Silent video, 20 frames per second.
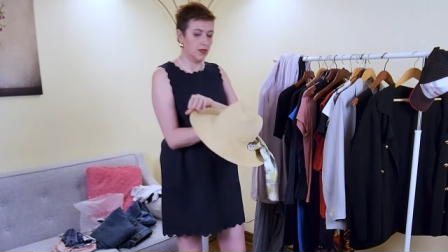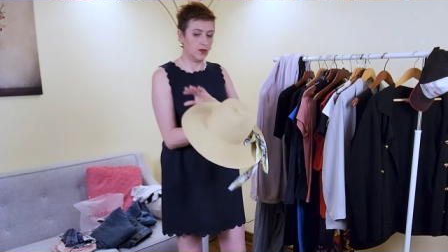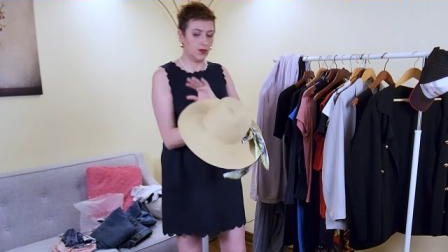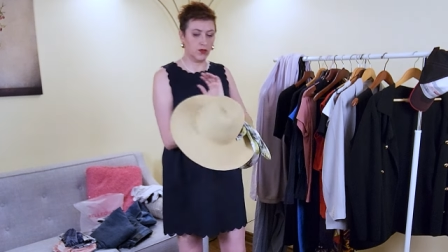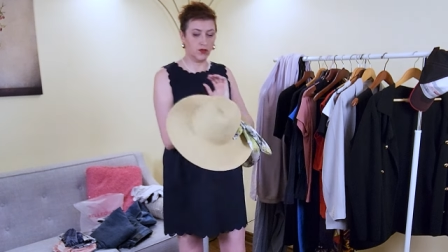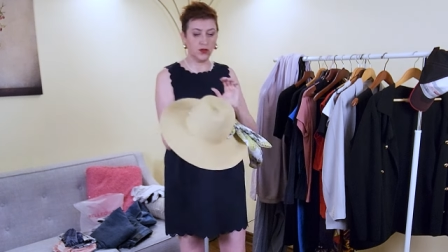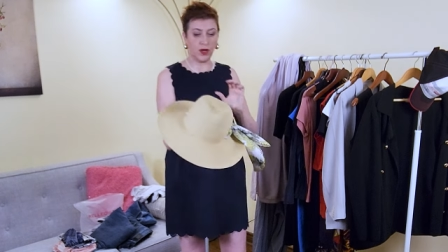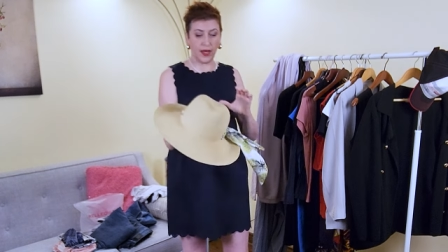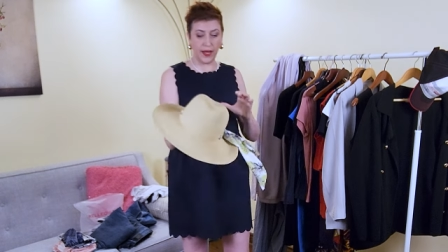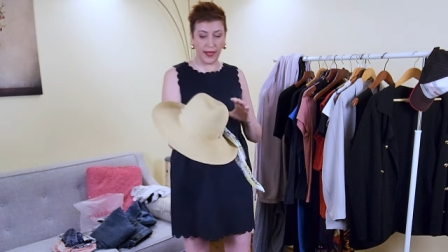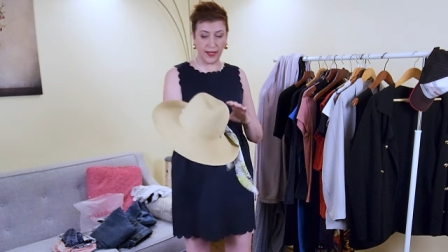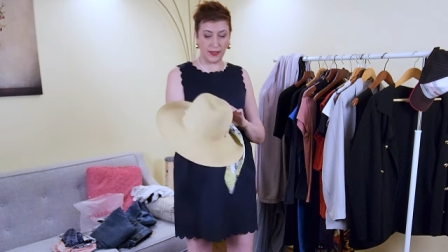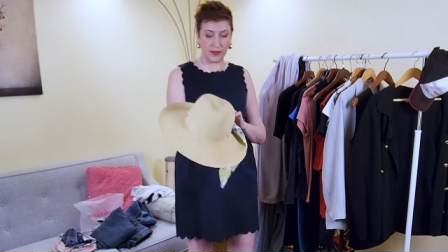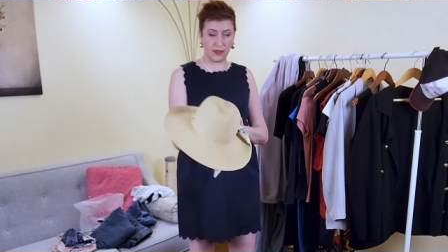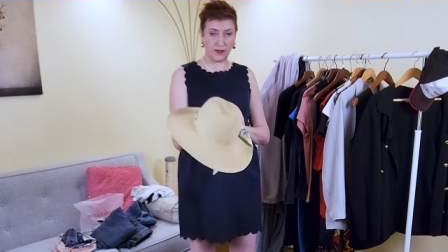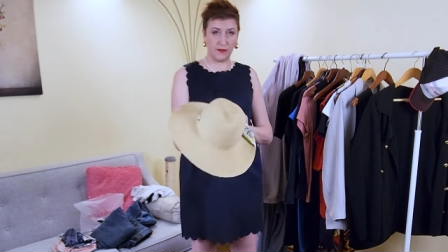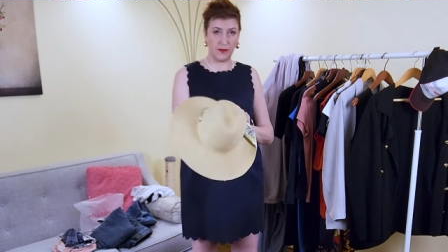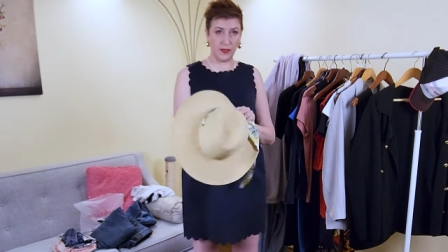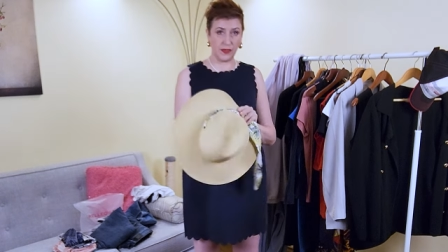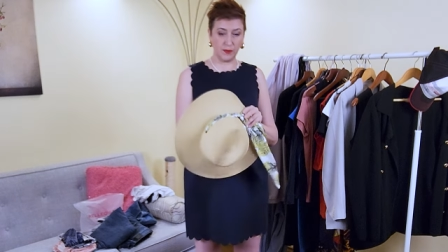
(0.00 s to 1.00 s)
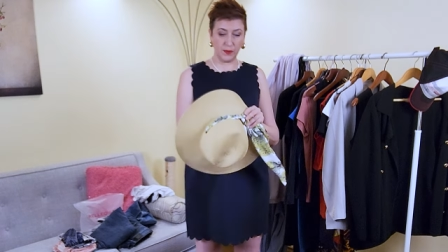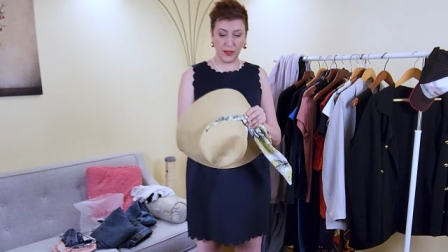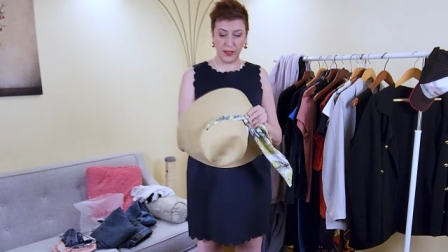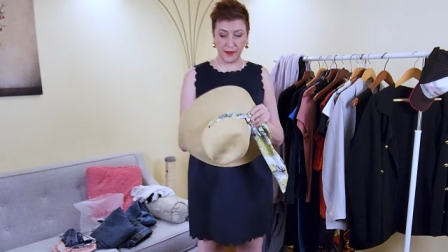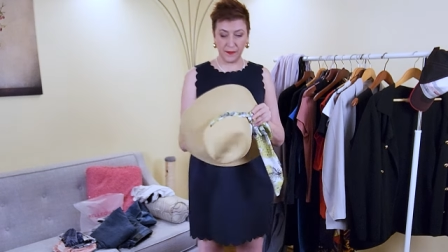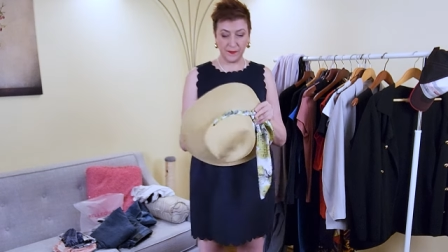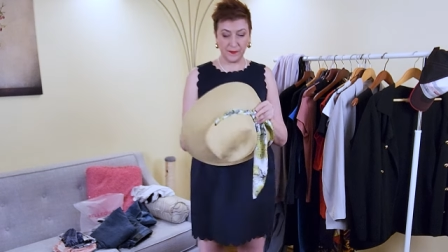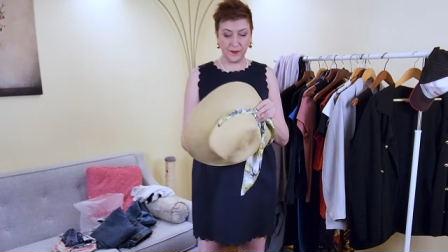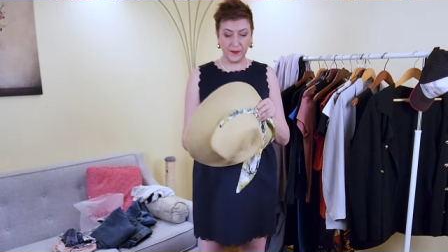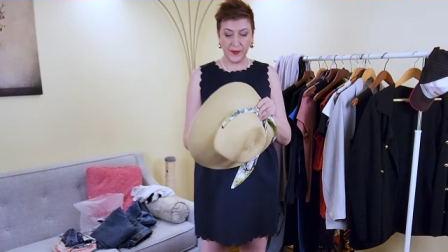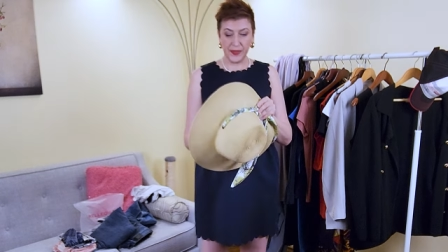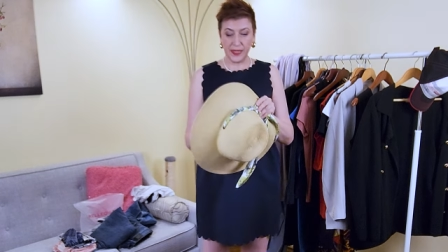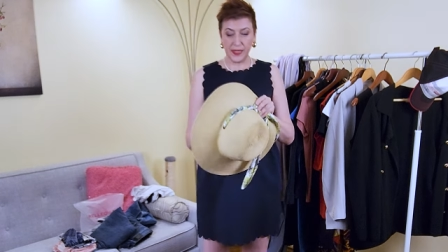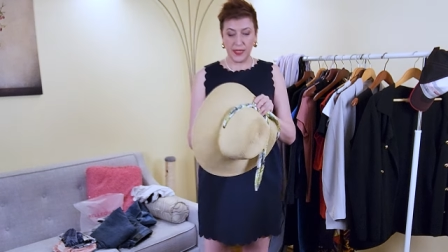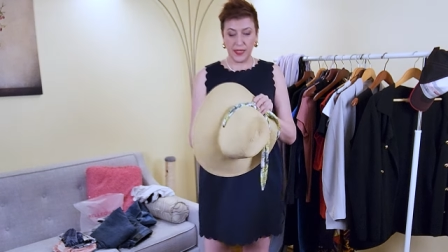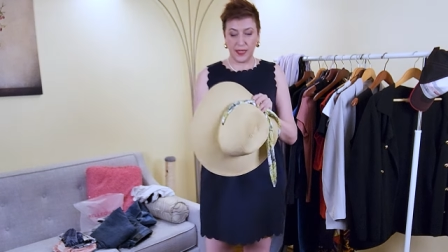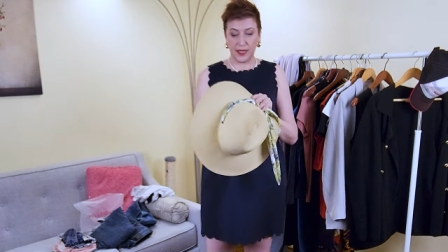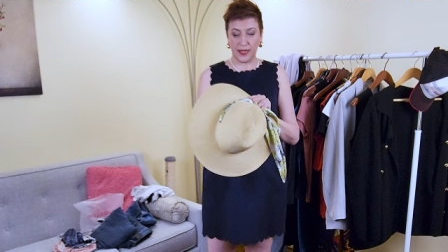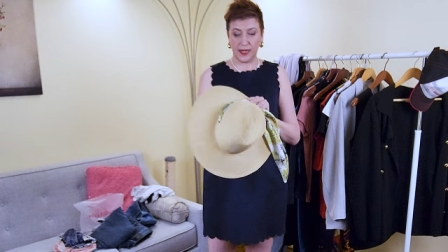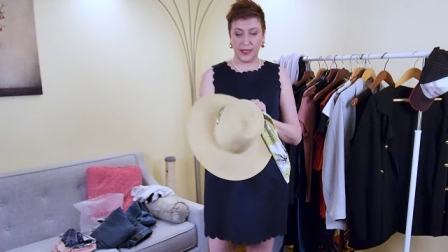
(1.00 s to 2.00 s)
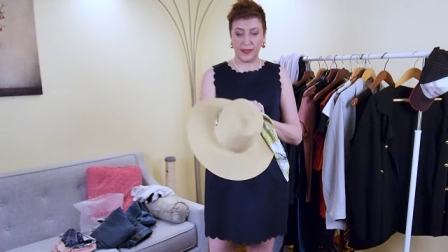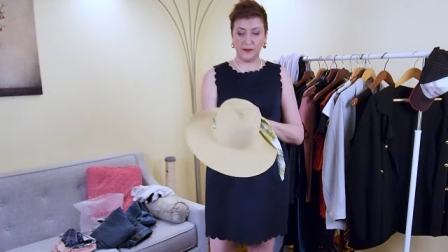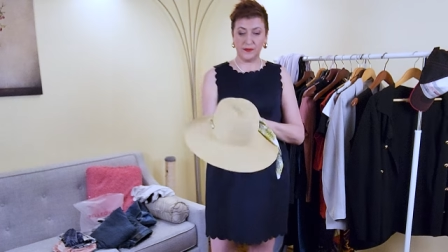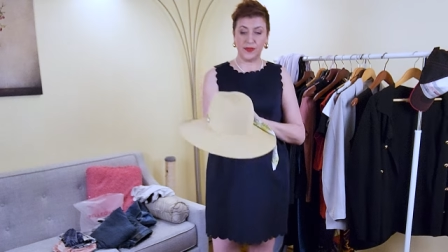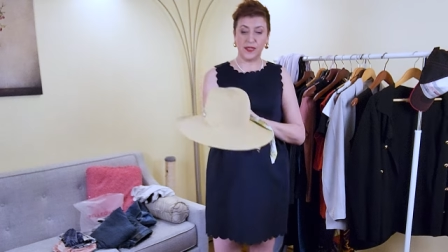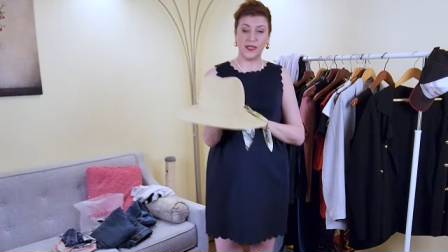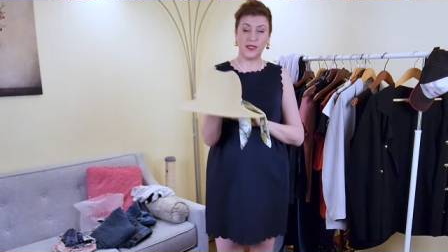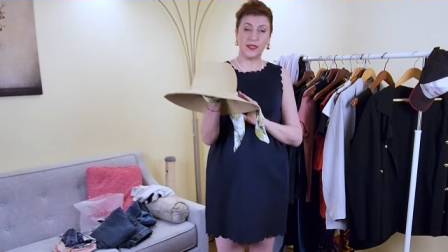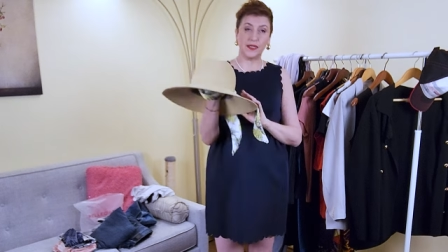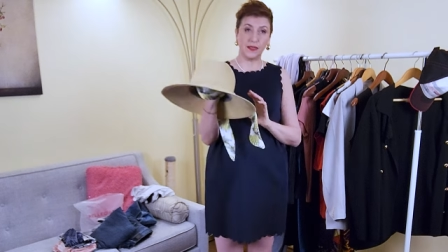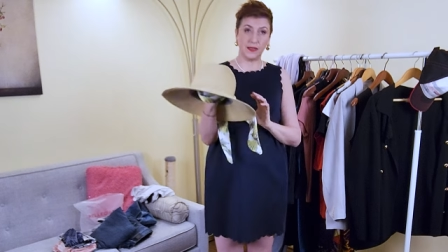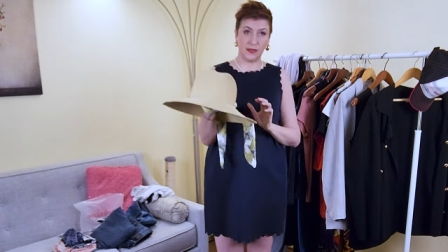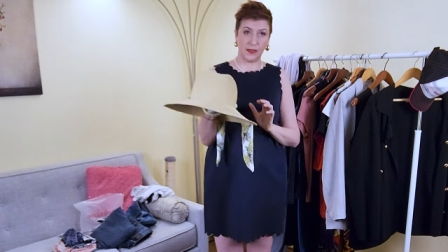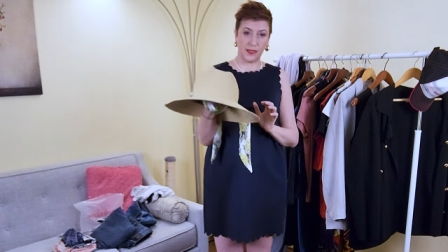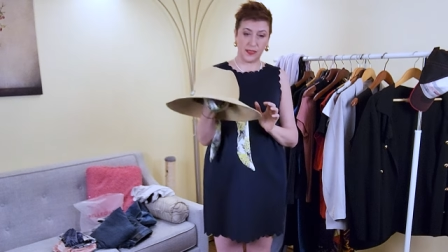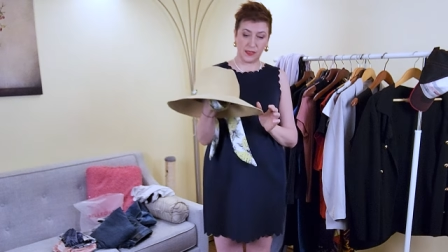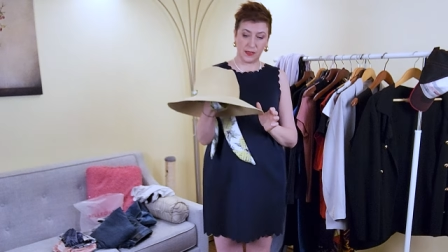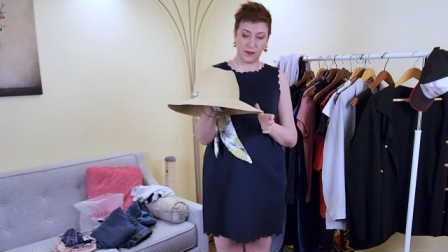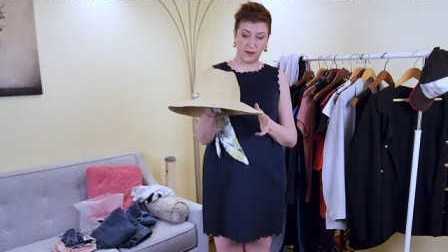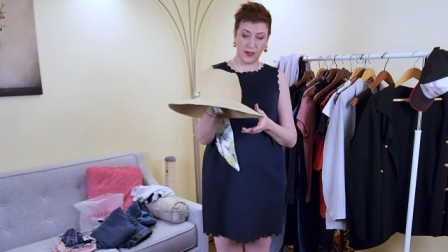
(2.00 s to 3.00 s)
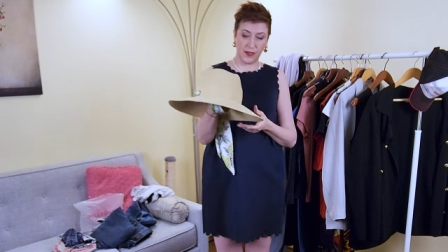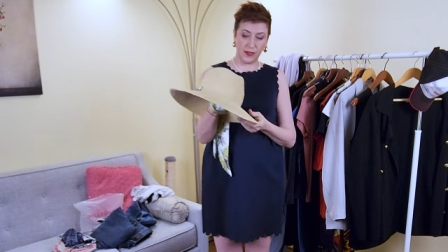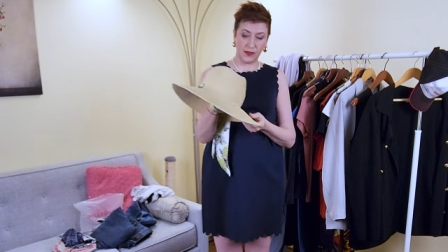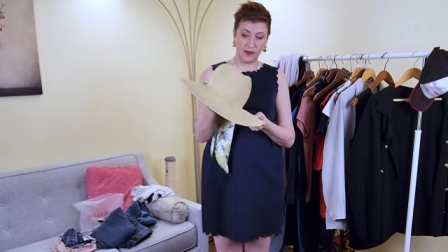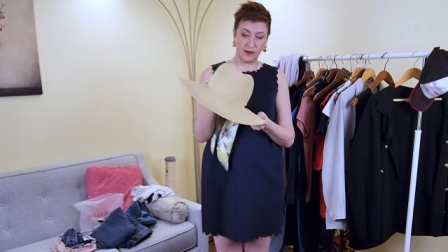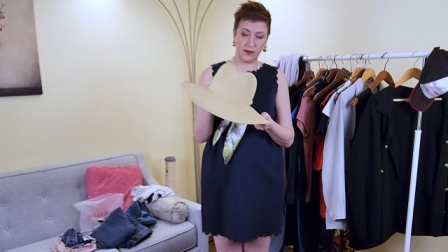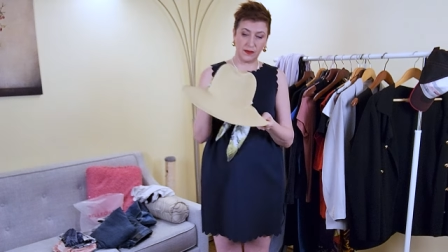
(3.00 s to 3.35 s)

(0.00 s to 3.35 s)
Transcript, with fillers: two hats with me. I am taking this one.